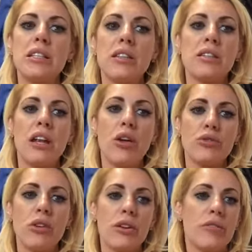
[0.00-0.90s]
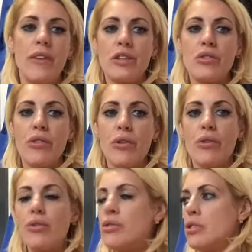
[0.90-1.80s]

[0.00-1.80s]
that there's illogical and irrational thoughts.